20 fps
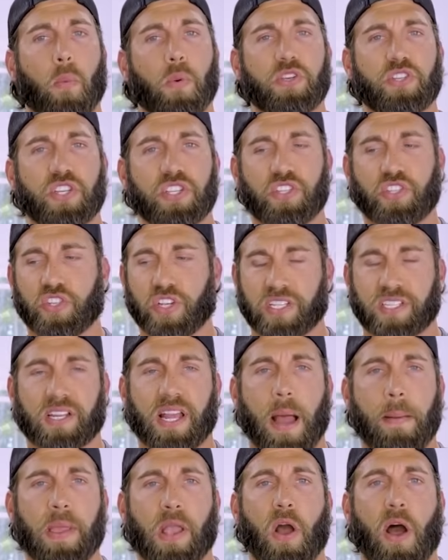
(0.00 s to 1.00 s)
which is just
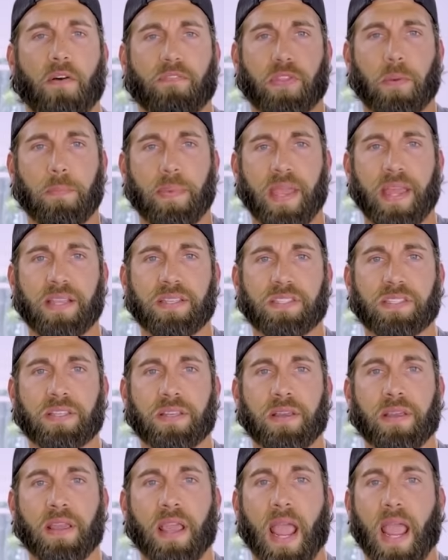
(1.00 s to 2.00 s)
coming off the pins
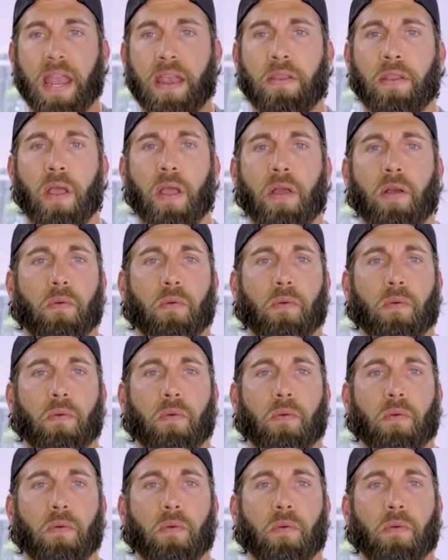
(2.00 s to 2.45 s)
and